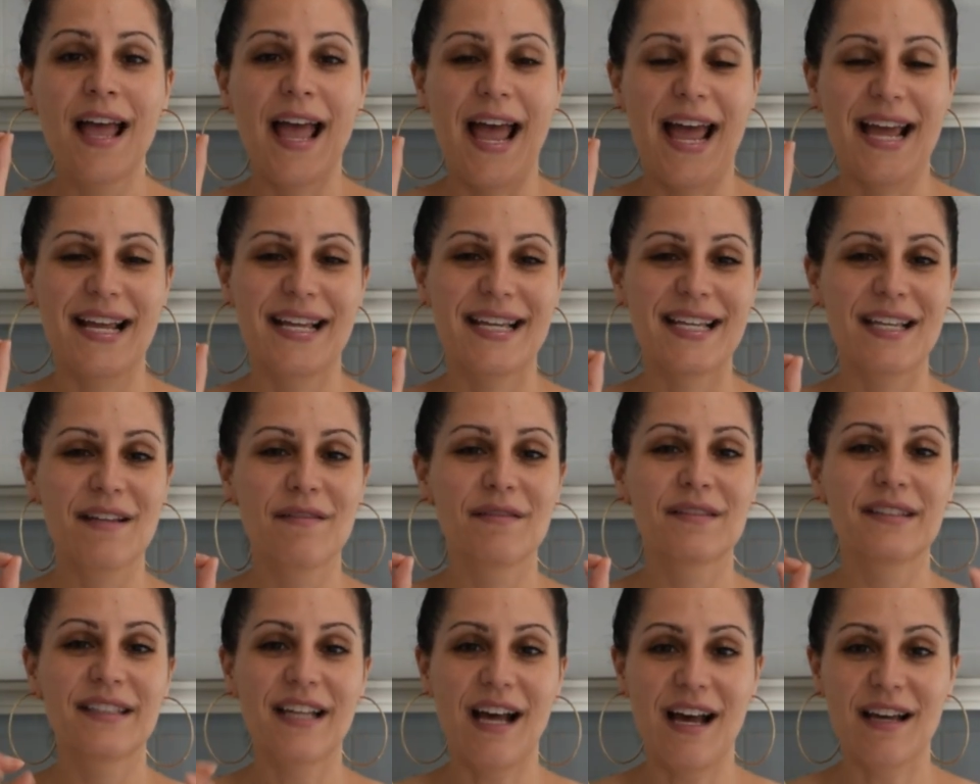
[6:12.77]
and
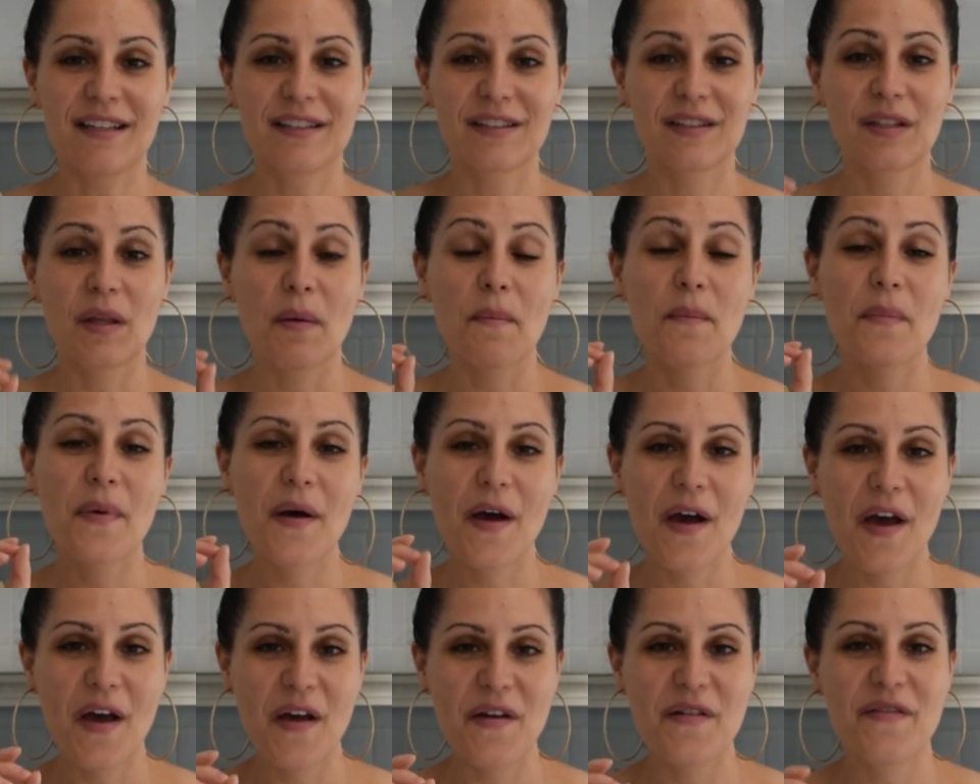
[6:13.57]
gives us the
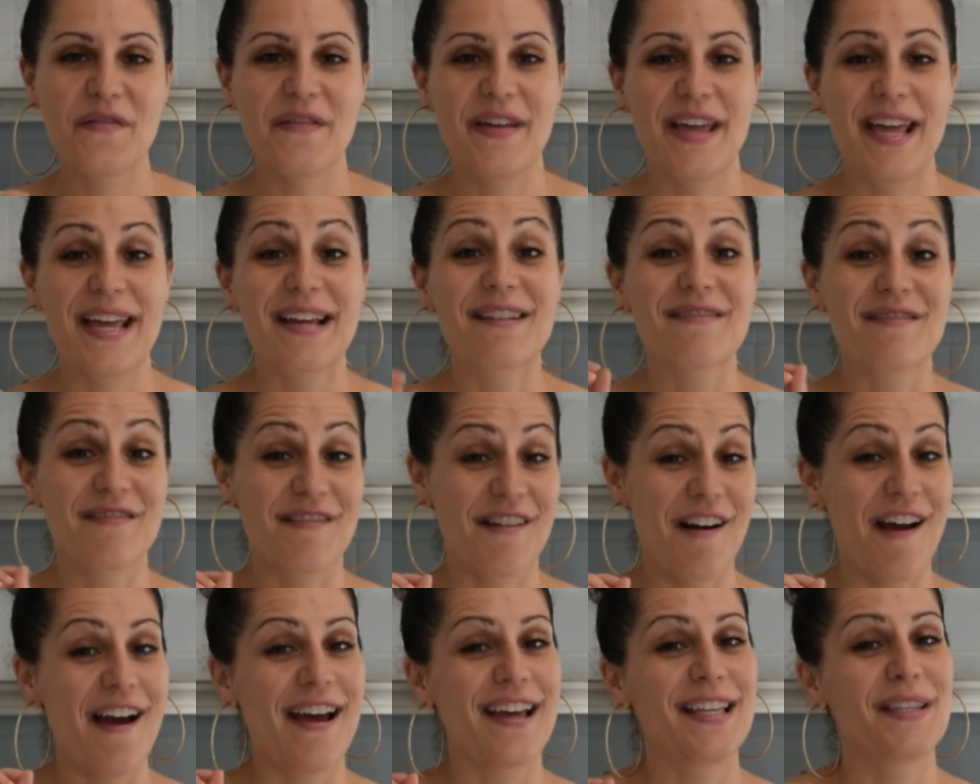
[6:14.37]
perfect
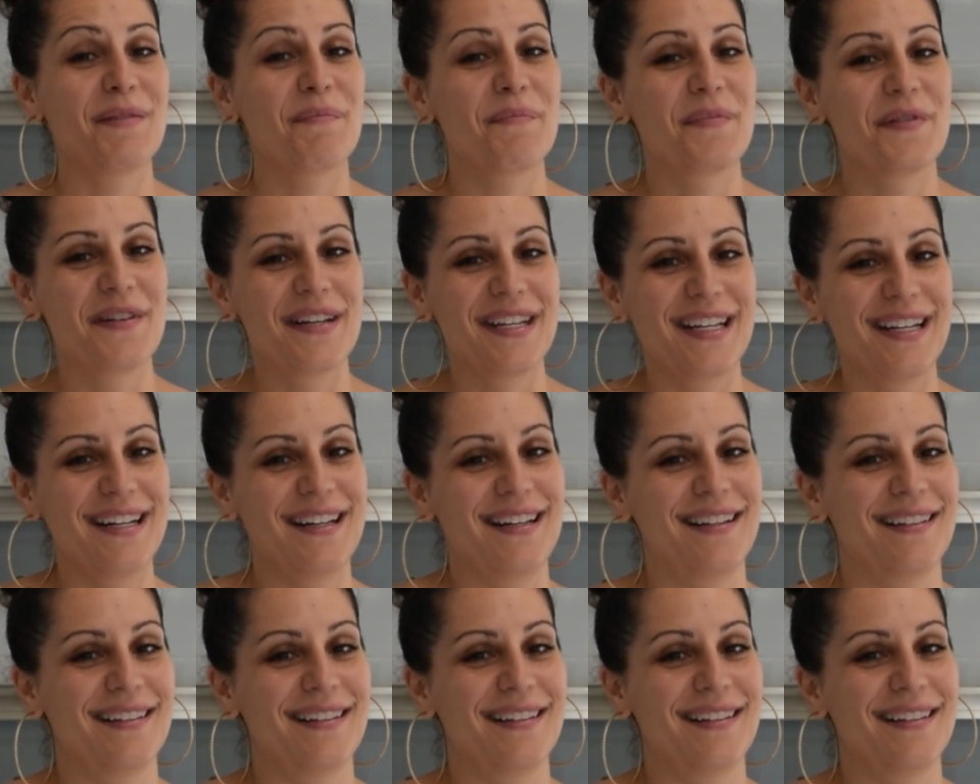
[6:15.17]
rice pudding.